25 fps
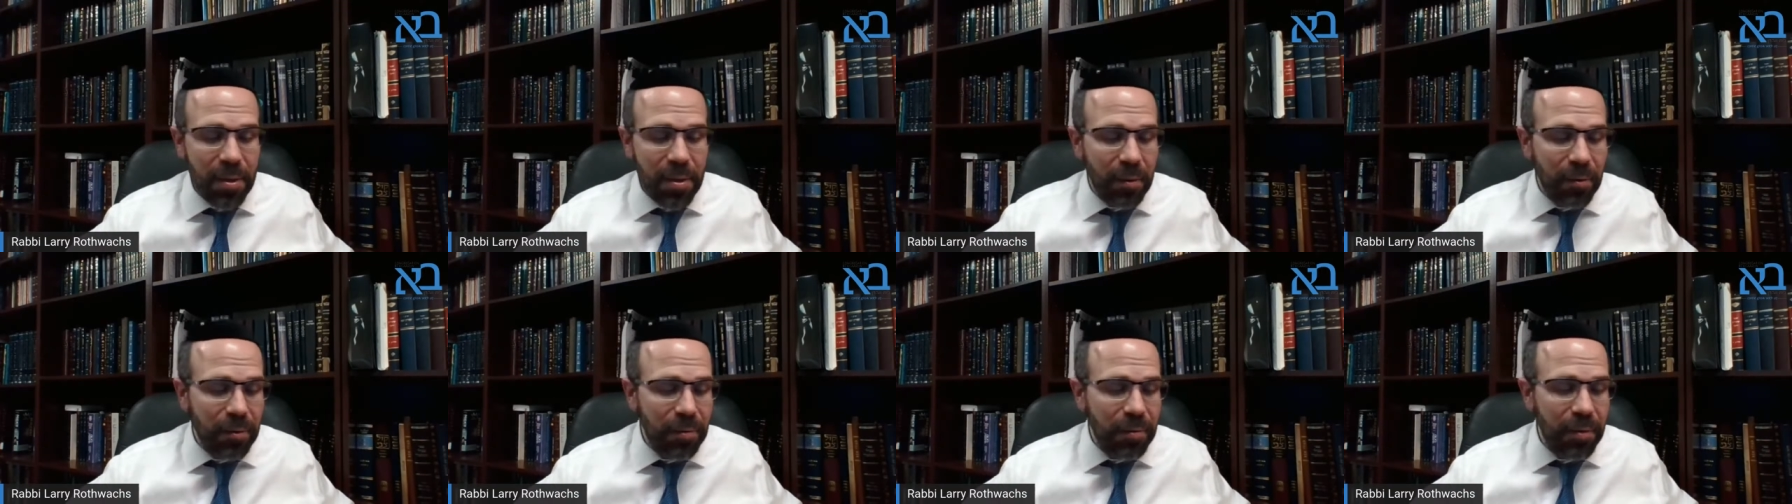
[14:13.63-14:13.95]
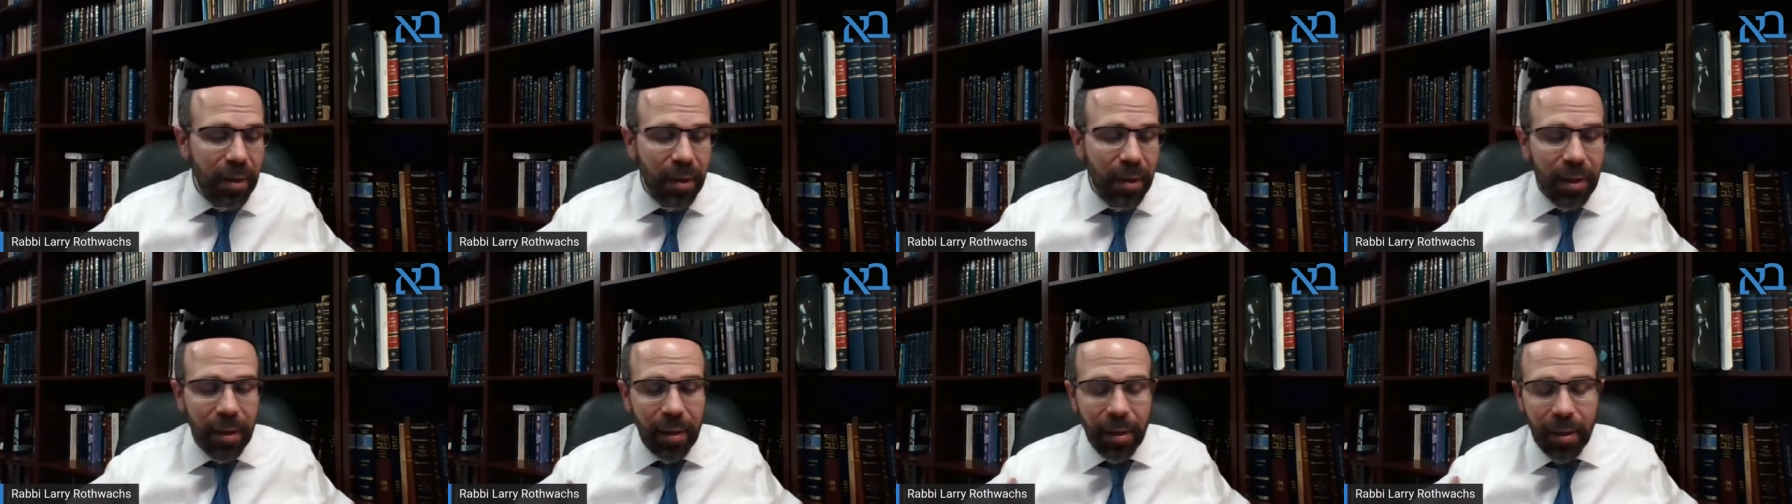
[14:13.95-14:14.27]
of,
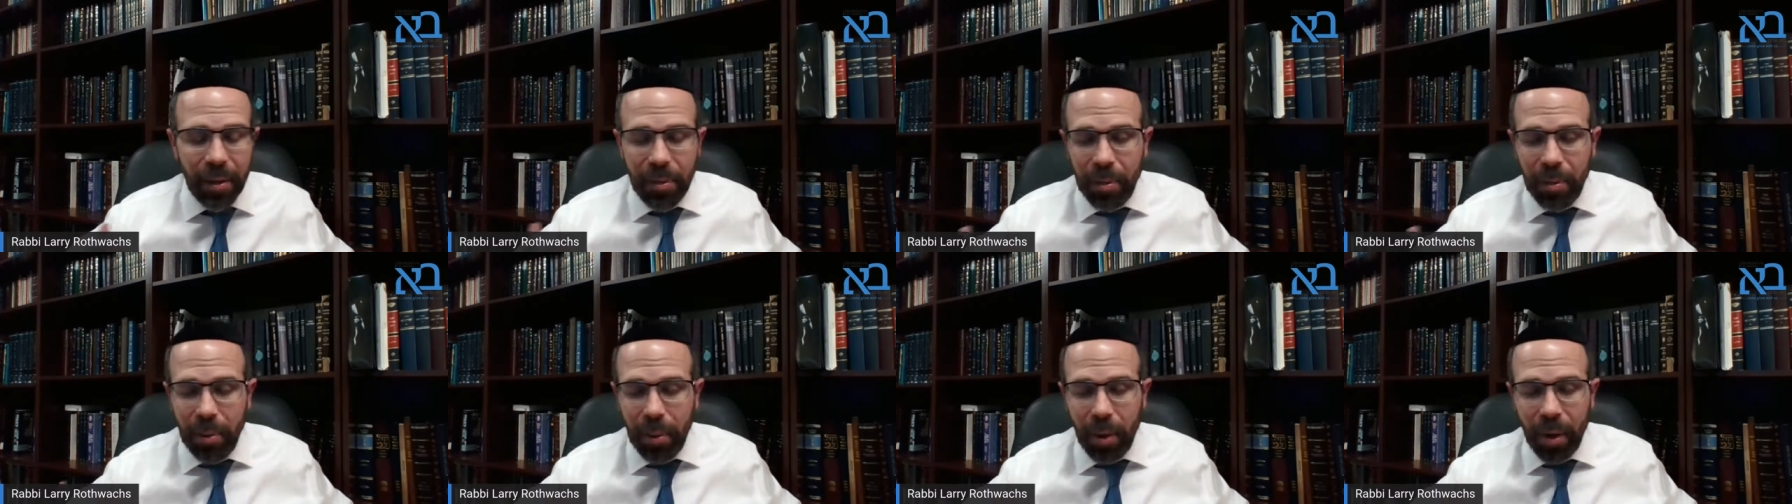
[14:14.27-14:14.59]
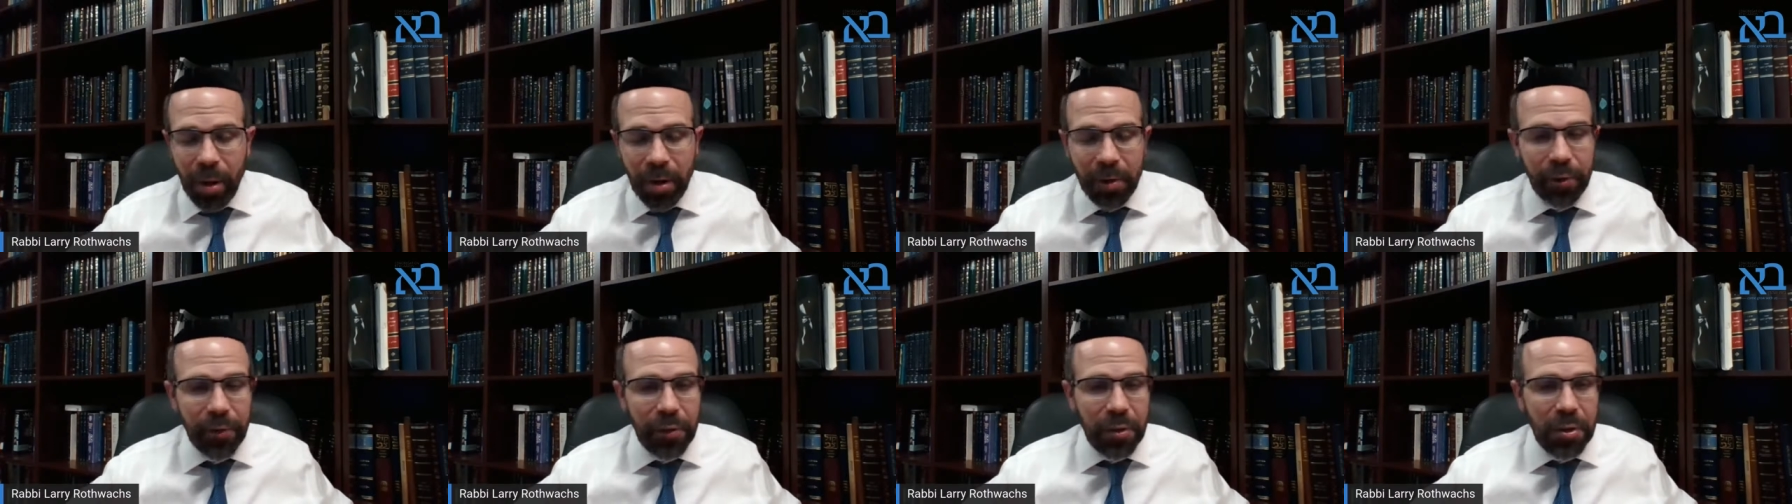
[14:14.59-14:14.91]
through
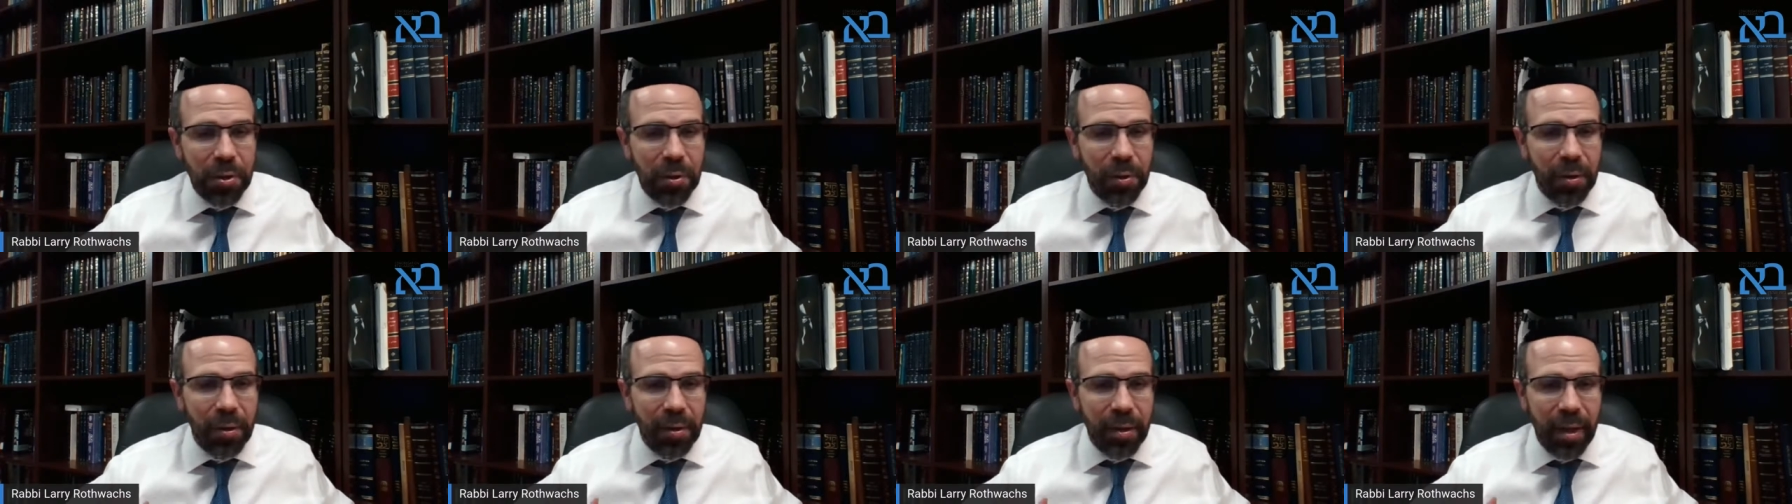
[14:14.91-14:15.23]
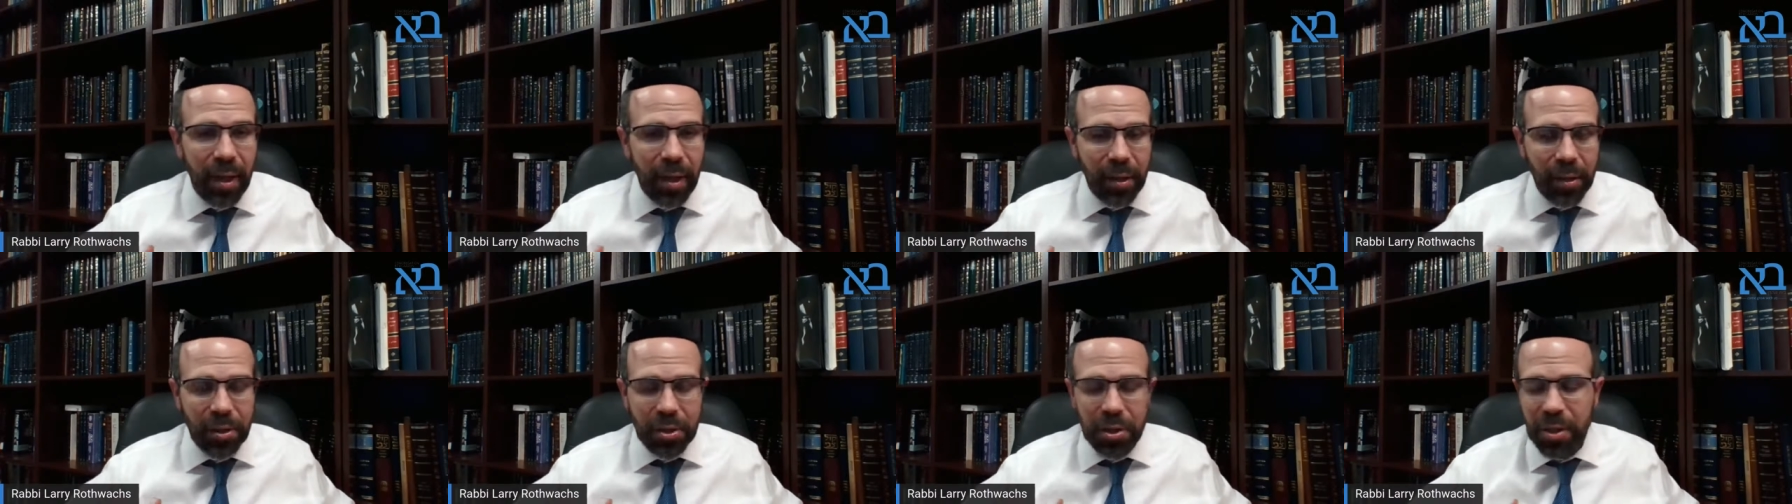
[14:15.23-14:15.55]
artificial
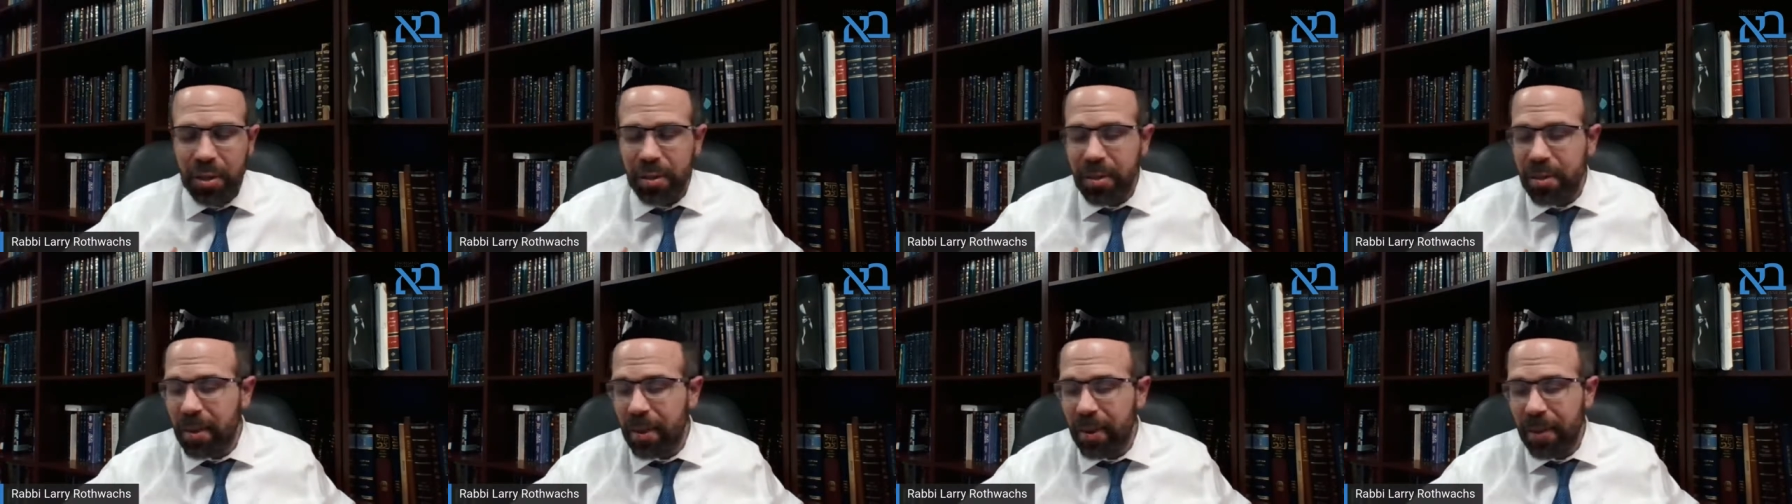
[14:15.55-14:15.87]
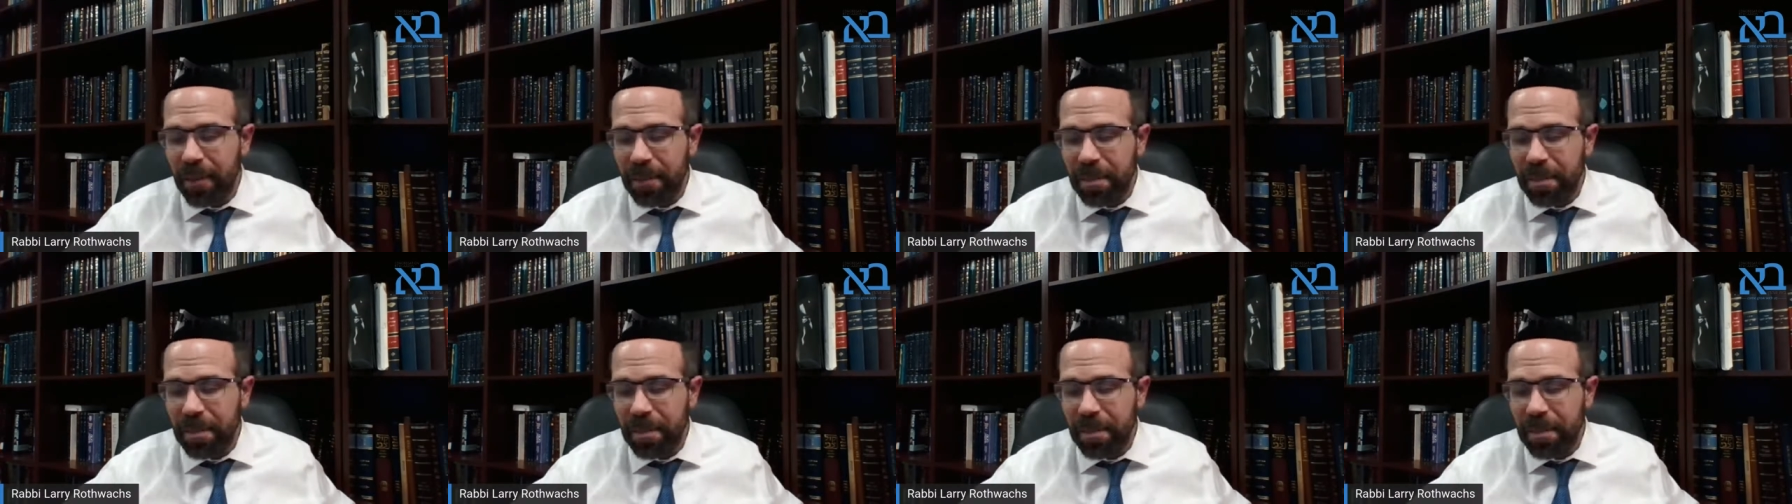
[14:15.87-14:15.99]
intelligence,